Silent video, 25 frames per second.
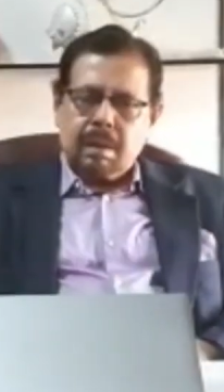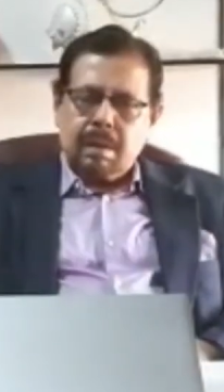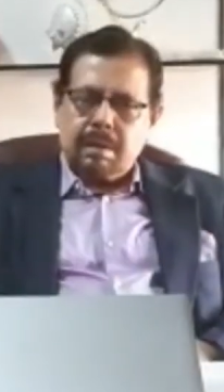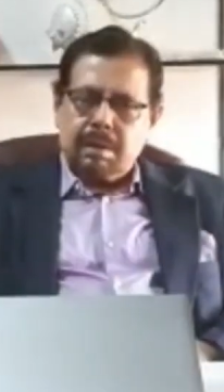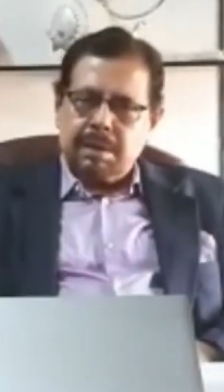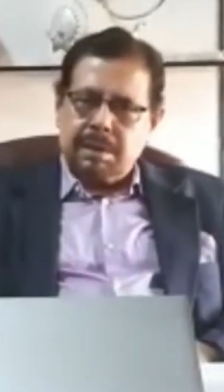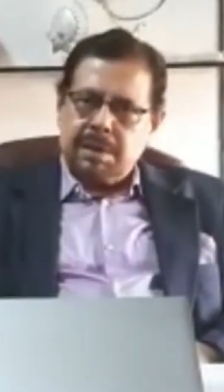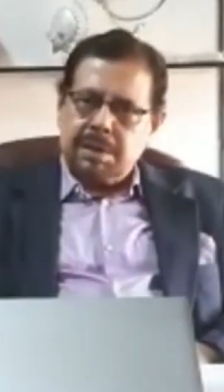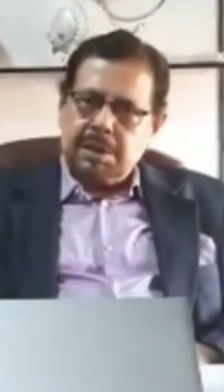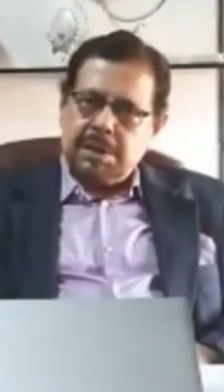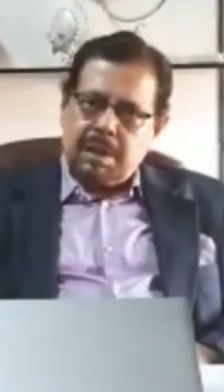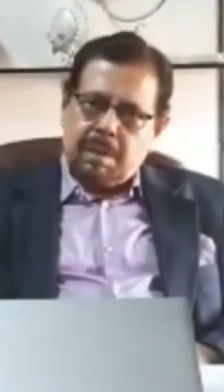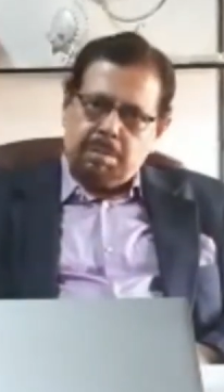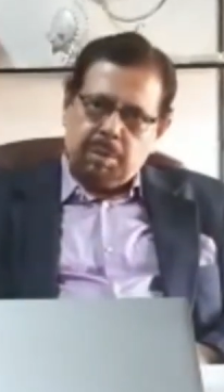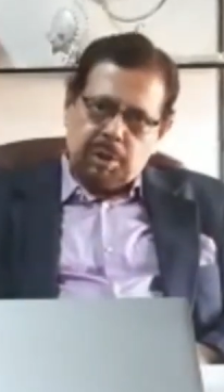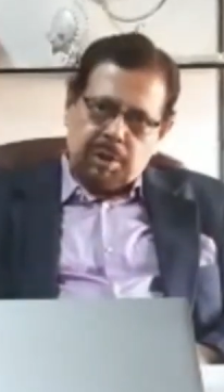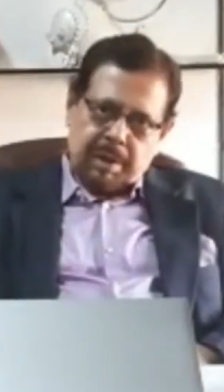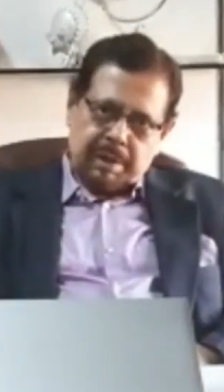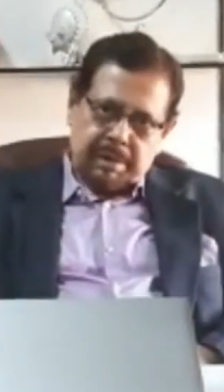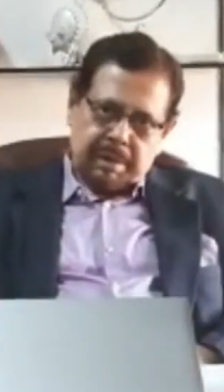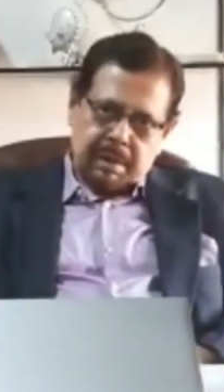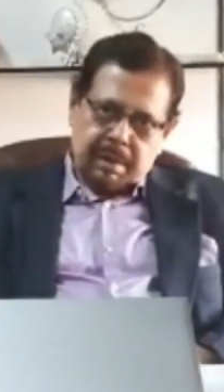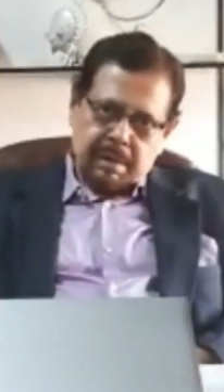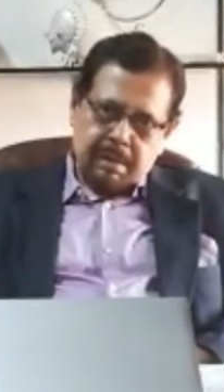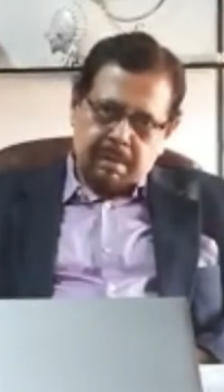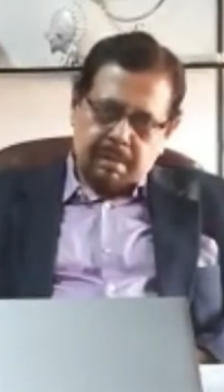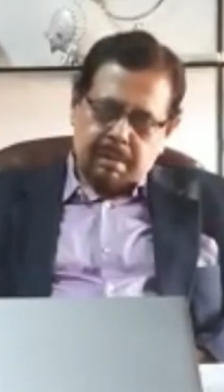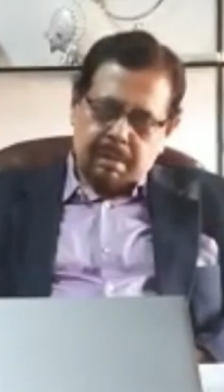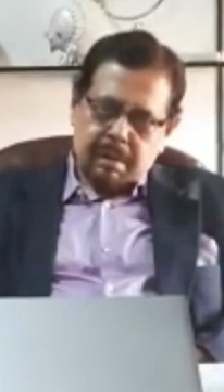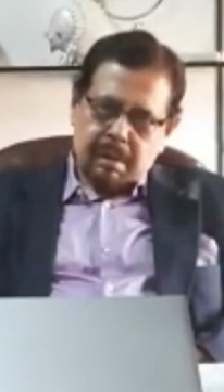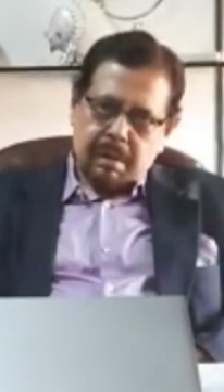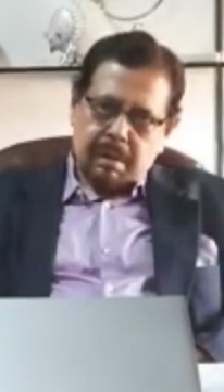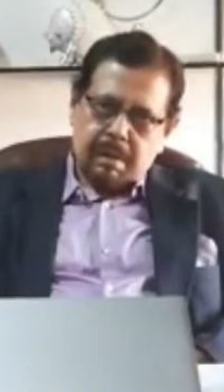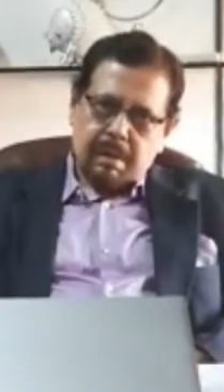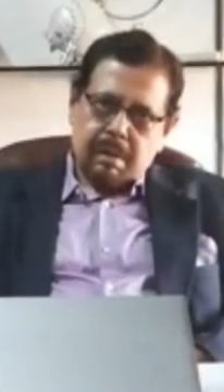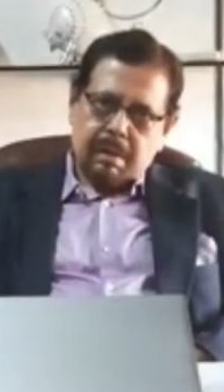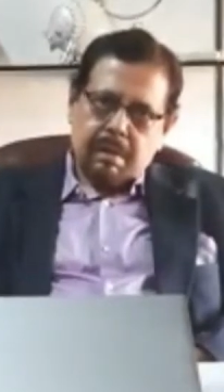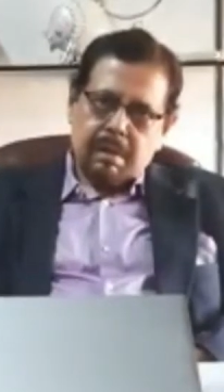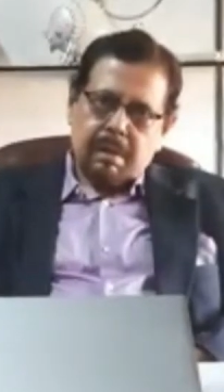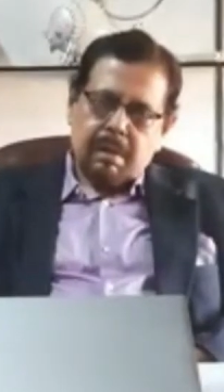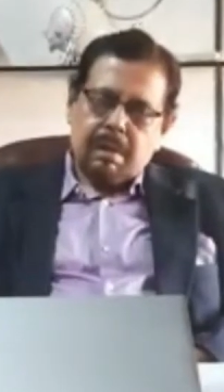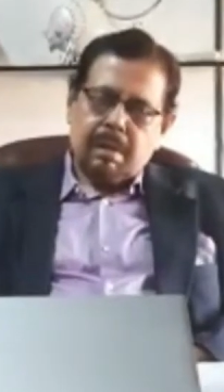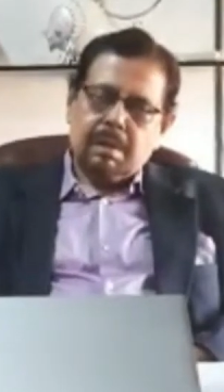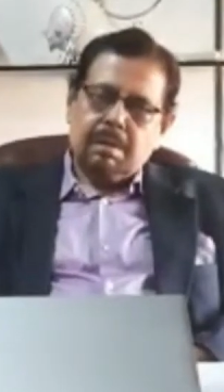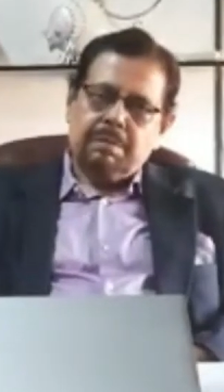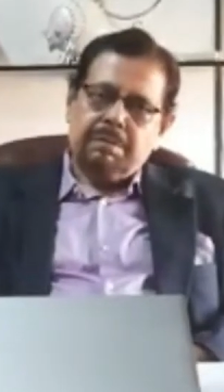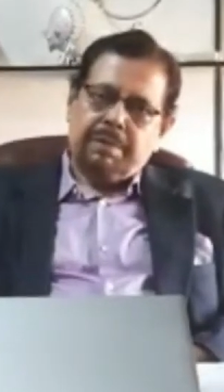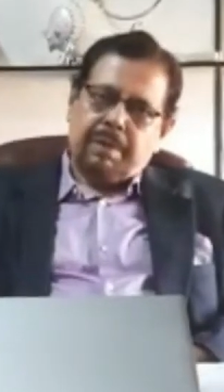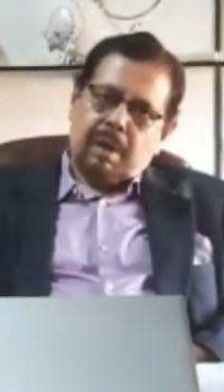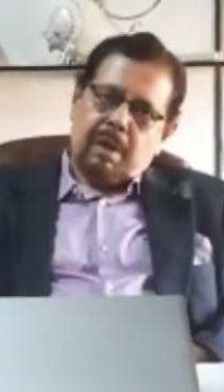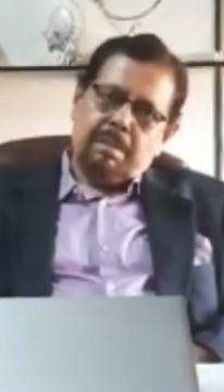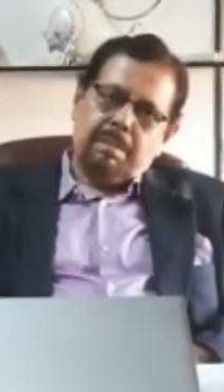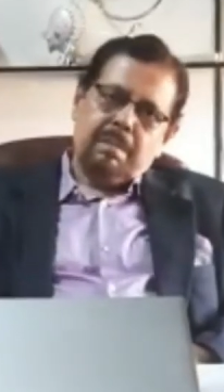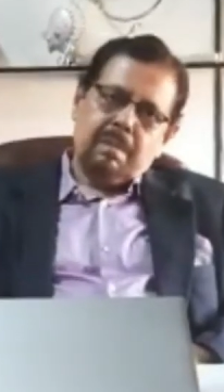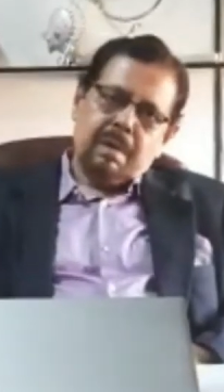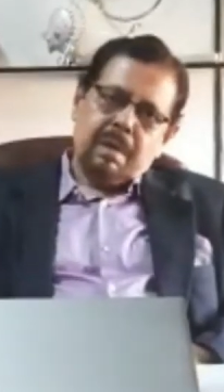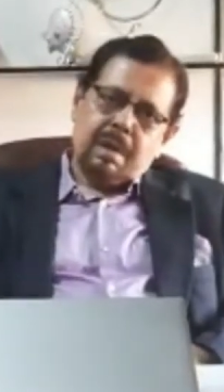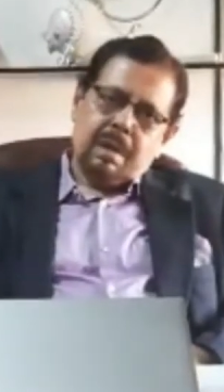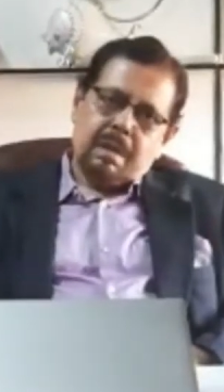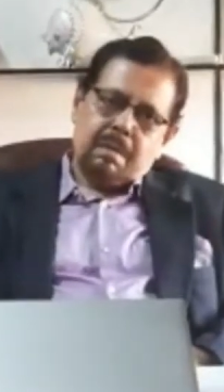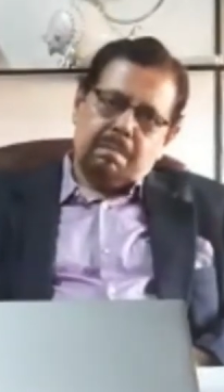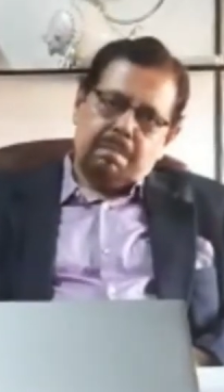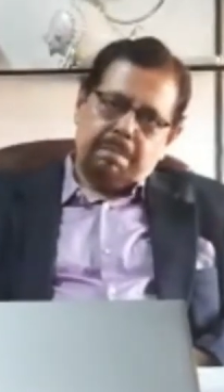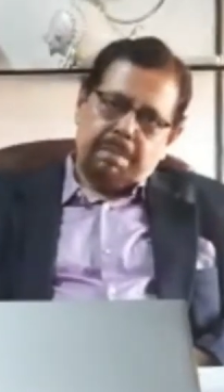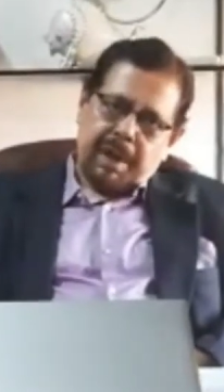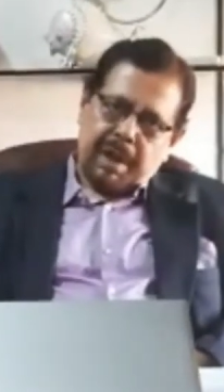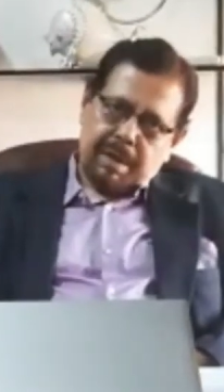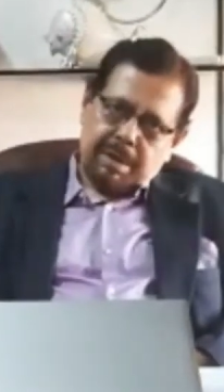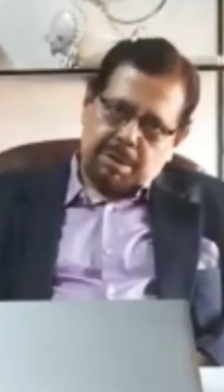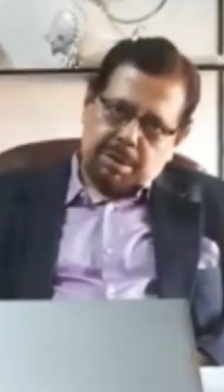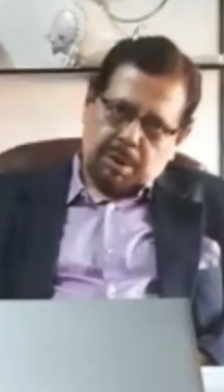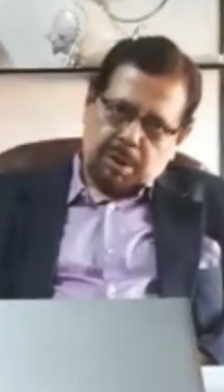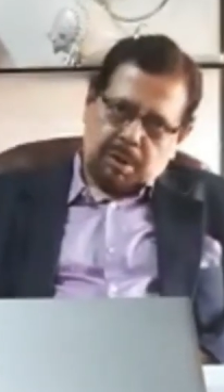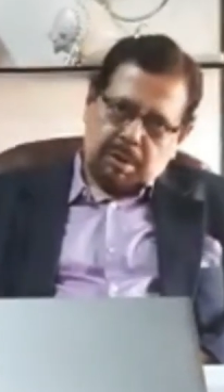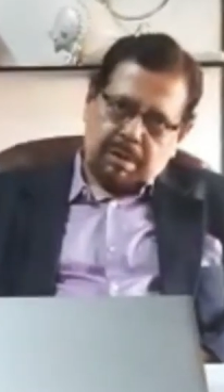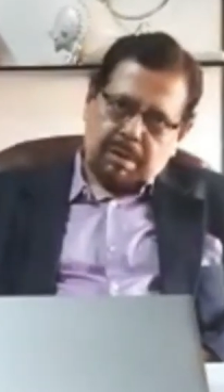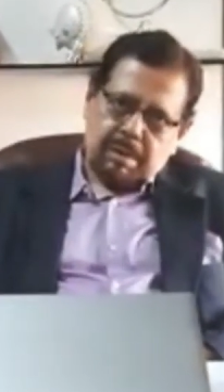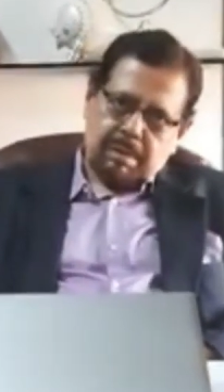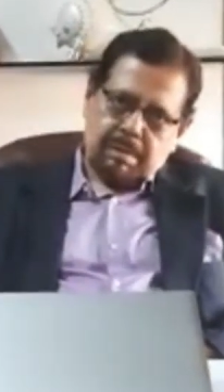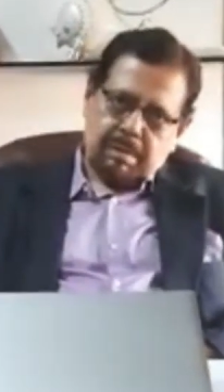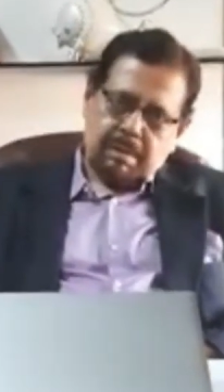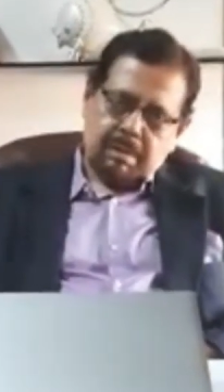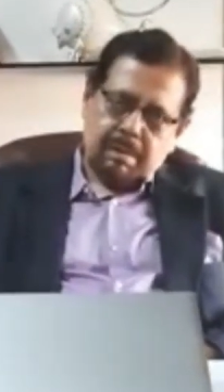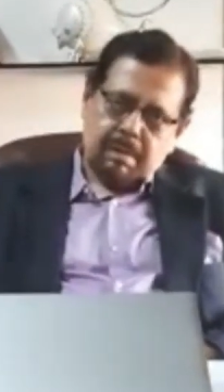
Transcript: This is Shambhu Datta from Brand Talk.